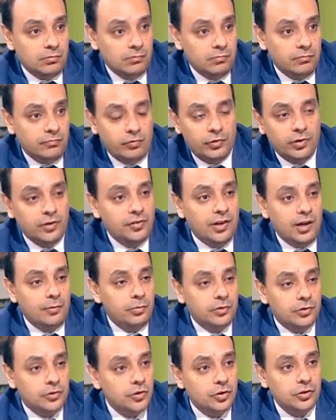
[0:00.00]
for
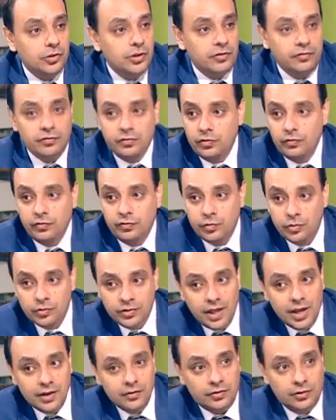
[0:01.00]
example, Turkey a few
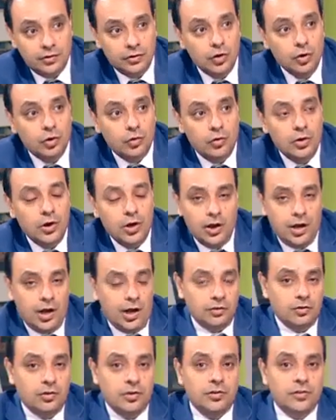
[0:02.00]
days ago,
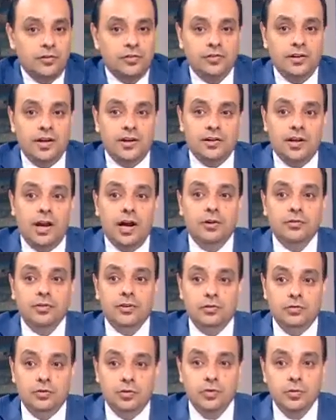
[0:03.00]
I don't understand how
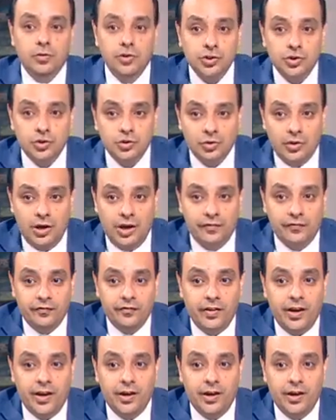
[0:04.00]
you wish to have